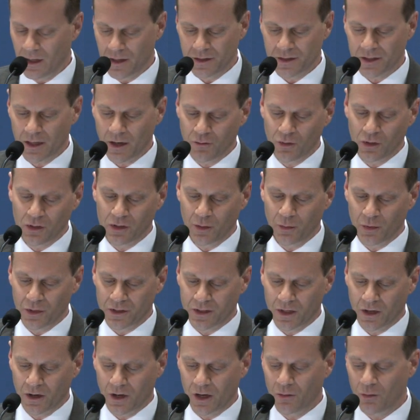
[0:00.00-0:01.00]
And several
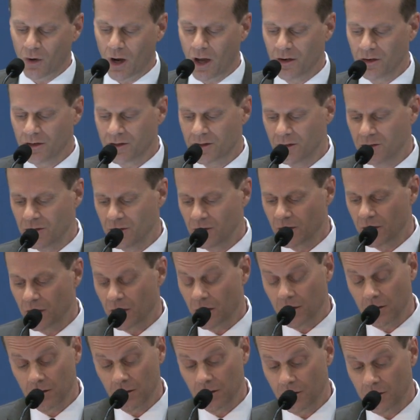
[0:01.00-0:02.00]
libertarian writers are
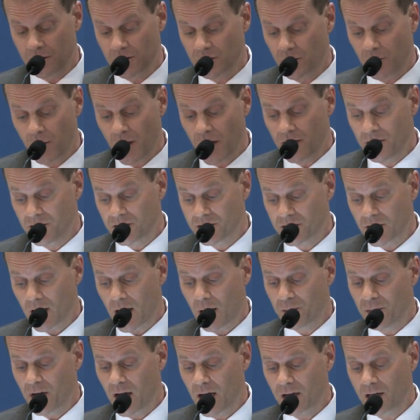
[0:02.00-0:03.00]
doing a tremendous
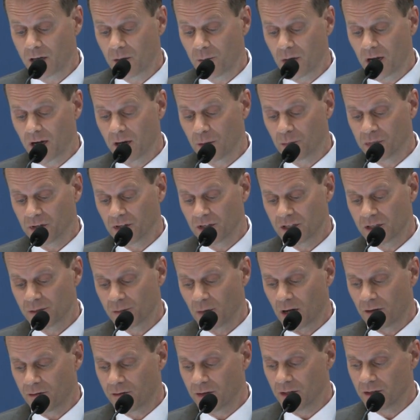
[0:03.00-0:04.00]
job documenting
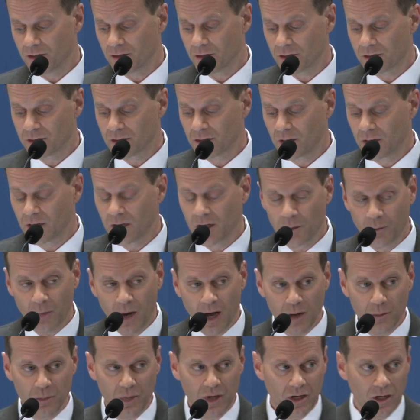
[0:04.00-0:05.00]
police malfeasance. In
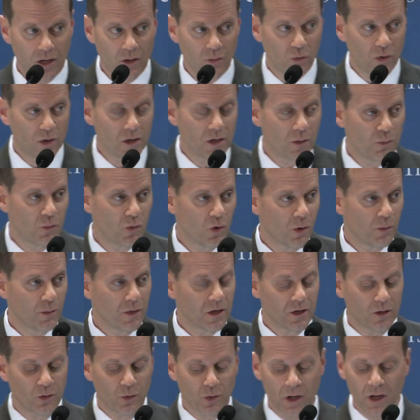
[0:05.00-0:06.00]
my opinion, William
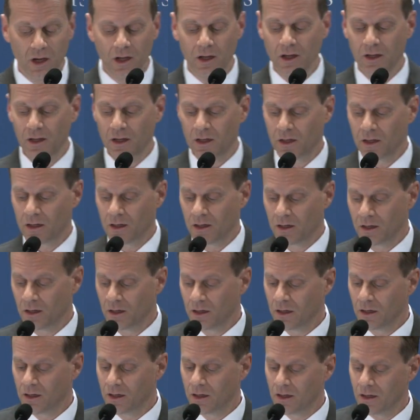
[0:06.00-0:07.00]
Norman Grigg
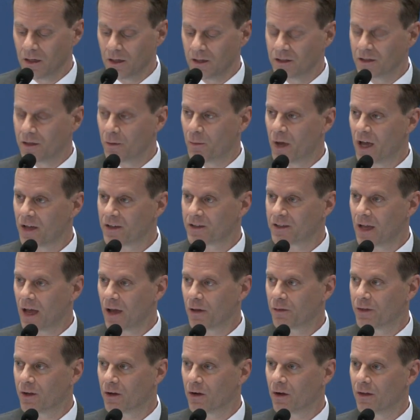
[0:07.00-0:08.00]
is the best
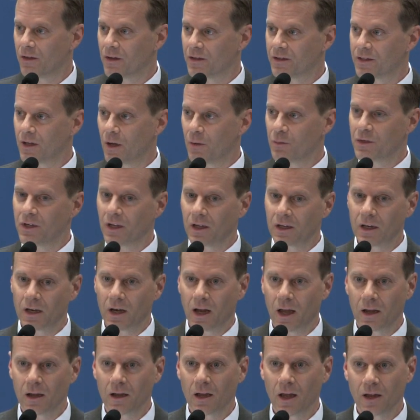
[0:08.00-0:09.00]
out there on the subject,
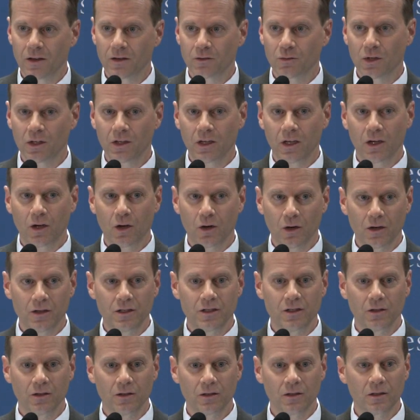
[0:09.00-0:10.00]
and I really
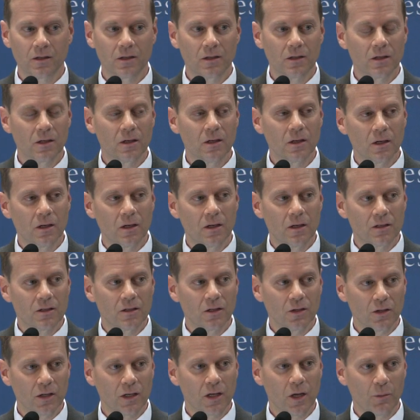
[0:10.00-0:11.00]
encourage you
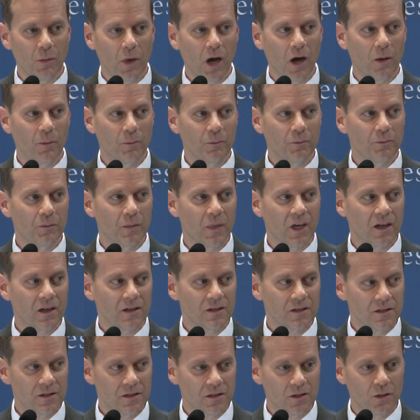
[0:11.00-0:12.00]
to look him up
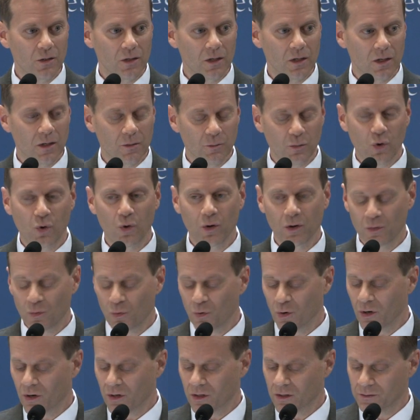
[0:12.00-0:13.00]
because he's doing
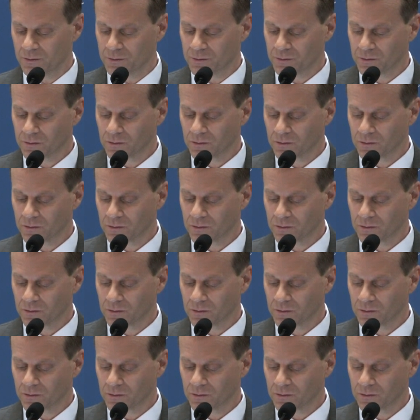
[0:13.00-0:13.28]
important work.